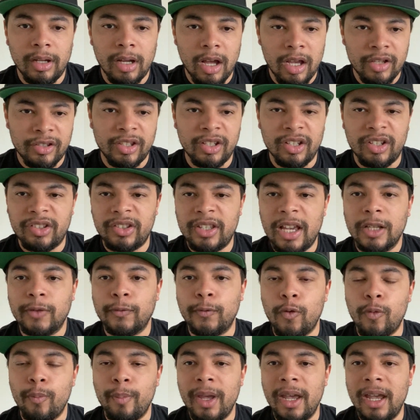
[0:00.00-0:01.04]
a
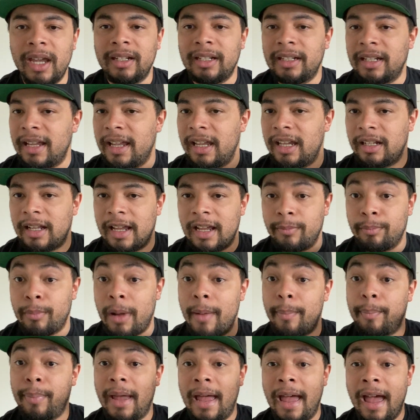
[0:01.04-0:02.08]
successful man in
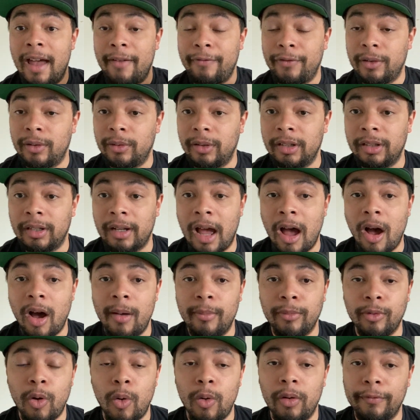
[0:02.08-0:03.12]
my path and how
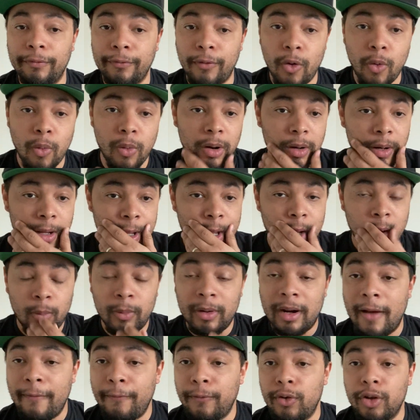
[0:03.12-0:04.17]
I'm going forward.
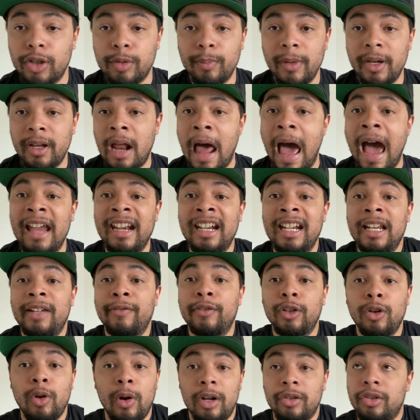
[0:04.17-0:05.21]
When I first met her, I didn't
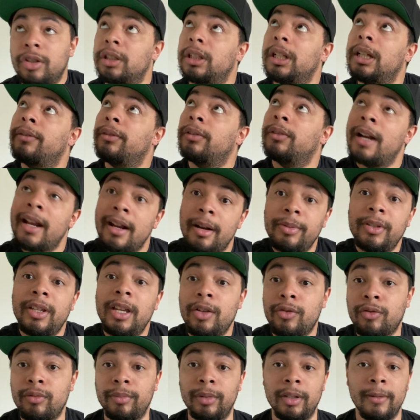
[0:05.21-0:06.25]
even know that she lived right
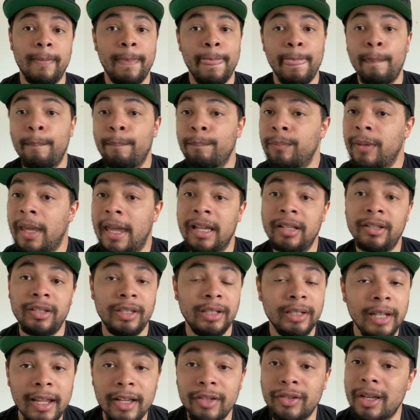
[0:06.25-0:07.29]
upstairs from me,
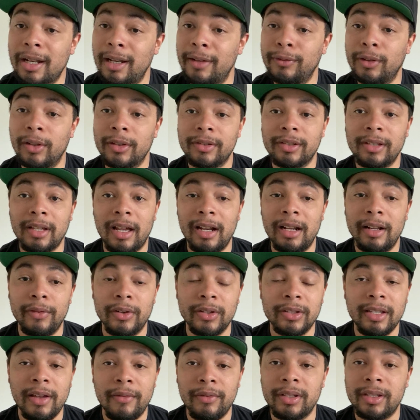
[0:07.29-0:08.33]
18H. I live on
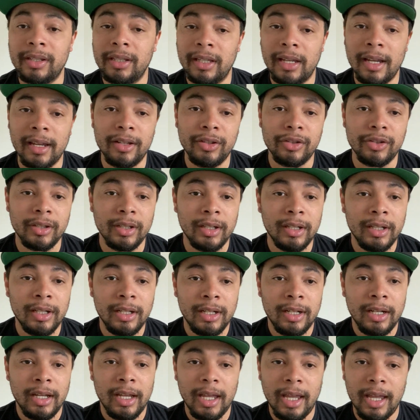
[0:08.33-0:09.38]
17H,
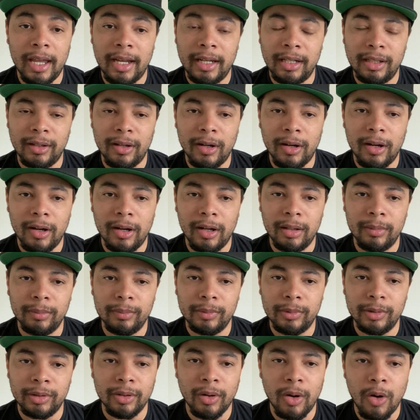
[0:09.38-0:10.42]
and
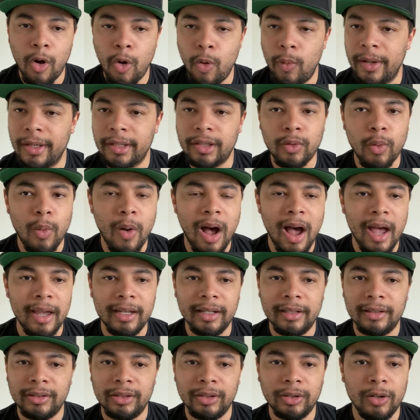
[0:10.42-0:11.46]
always
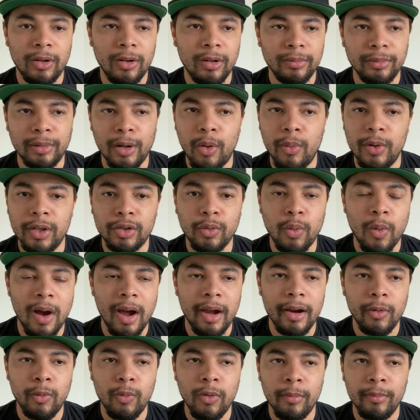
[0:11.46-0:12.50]
quiet, always
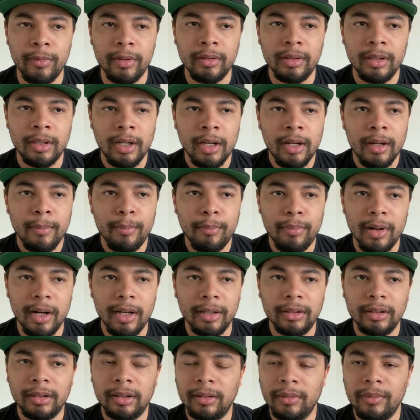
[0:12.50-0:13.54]
quiet woman.
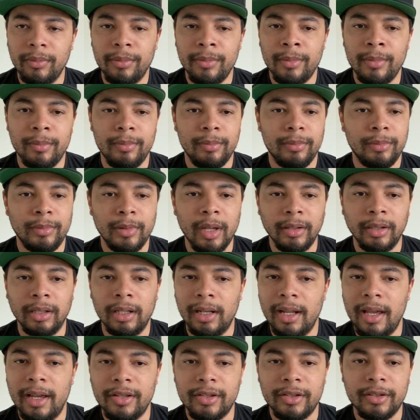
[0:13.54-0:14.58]
But
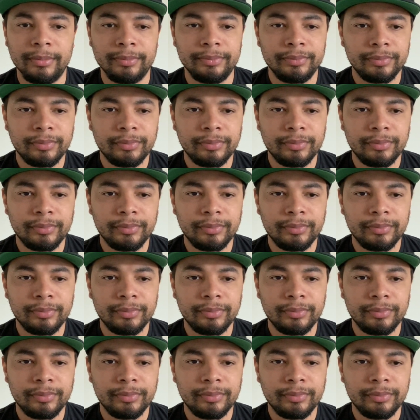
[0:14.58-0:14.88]
nonetheless,